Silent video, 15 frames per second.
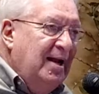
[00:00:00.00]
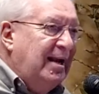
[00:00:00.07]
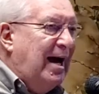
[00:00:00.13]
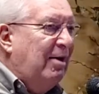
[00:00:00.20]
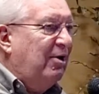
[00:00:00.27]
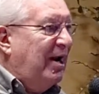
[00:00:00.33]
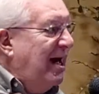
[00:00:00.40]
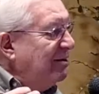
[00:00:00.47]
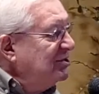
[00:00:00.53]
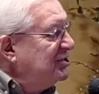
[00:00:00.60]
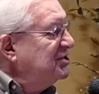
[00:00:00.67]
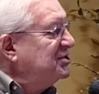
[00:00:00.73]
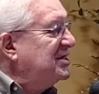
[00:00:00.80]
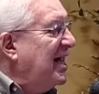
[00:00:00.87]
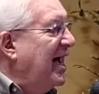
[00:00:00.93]
Now, in our
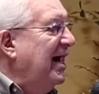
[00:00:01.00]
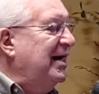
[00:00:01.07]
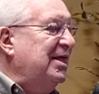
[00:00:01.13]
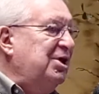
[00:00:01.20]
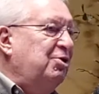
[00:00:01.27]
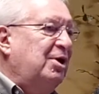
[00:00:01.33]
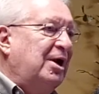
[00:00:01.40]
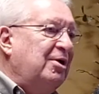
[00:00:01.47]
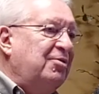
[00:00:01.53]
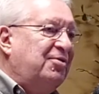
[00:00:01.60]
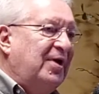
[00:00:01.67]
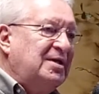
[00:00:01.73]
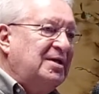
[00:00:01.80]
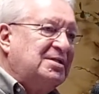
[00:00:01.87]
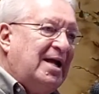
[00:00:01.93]
society, you hear
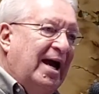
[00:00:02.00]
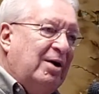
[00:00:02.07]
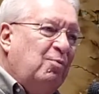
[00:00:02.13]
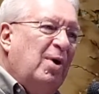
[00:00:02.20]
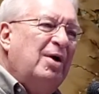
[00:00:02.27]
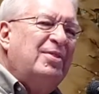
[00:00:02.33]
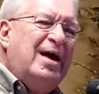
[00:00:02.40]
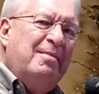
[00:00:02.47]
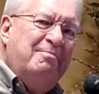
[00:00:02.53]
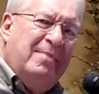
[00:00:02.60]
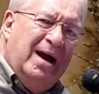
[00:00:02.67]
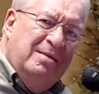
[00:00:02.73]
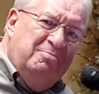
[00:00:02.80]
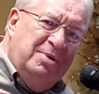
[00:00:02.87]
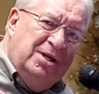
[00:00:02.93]
things like, well, that
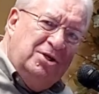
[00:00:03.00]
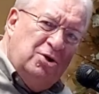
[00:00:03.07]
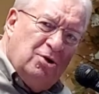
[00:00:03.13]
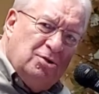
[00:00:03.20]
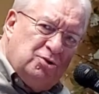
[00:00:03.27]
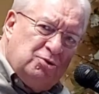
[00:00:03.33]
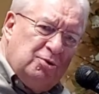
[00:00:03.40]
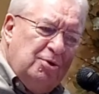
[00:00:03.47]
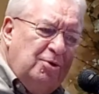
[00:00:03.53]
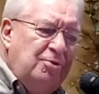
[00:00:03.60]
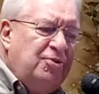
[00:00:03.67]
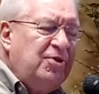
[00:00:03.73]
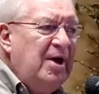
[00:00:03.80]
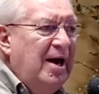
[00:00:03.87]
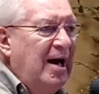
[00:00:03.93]
might be your
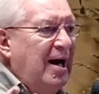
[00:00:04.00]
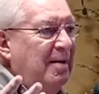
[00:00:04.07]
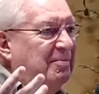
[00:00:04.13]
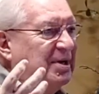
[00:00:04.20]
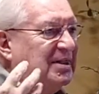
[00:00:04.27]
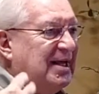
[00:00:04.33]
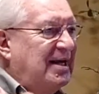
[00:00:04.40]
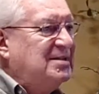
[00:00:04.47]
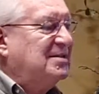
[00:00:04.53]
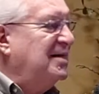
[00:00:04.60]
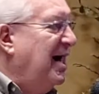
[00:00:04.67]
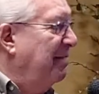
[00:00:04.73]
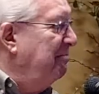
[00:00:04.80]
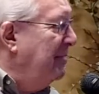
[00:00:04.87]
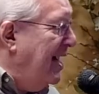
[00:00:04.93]
truth, but that's
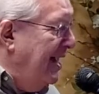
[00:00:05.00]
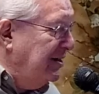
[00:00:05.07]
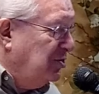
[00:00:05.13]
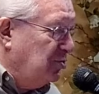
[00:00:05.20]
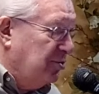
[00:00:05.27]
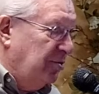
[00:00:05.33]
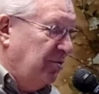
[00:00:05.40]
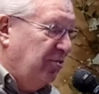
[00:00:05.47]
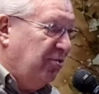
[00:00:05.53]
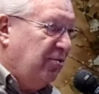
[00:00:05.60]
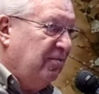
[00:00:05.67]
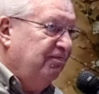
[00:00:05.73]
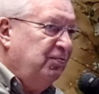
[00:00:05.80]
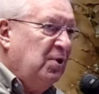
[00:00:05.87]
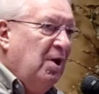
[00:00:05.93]
not my truth.
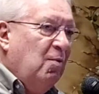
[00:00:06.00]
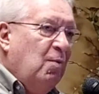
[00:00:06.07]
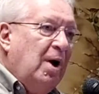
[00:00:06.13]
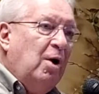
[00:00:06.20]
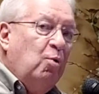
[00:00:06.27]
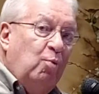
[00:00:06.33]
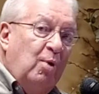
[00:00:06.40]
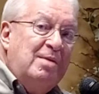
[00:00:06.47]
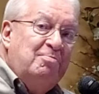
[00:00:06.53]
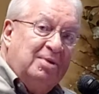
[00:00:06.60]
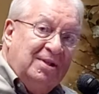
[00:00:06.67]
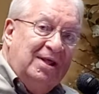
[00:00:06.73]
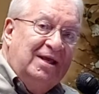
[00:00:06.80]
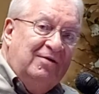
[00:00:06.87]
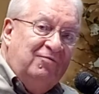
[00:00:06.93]
Well, we
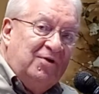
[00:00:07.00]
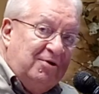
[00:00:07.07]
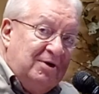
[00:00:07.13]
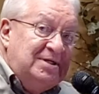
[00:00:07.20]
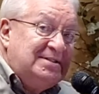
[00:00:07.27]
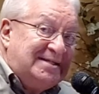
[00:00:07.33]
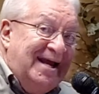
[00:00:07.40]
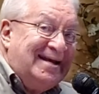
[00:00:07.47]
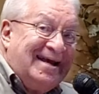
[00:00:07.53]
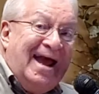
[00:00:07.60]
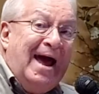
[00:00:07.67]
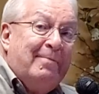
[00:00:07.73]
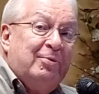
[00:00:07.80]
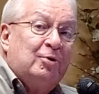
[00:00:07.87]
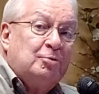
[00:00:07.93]
believe there is a
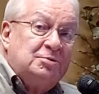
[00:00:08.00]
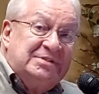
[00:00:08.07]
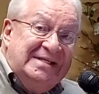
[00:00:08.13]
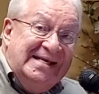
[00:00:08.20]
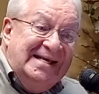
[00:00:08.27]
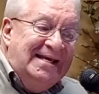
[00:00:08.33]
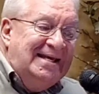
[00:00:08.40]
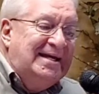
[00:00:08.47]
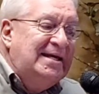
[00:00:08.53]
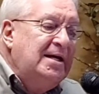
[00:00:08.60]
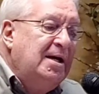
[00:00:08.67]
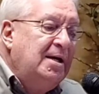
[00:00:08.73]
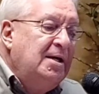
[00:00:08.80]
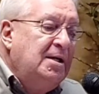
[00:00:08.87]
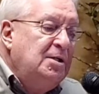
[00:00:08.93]
capital
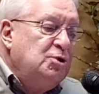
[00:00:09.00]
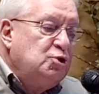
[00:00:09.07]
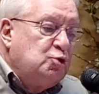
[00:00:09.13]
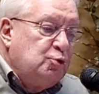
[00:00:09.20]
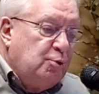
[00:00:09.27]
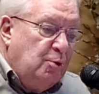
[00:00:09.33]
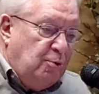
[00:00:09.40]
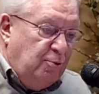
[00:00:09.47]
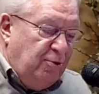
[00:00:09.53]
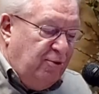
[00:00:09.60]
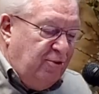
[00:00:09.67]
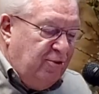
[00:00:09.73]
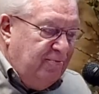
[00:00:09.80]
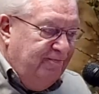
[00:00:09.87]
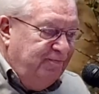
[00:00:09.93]
T
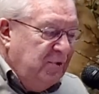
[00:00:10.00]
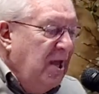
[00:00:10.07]
truth.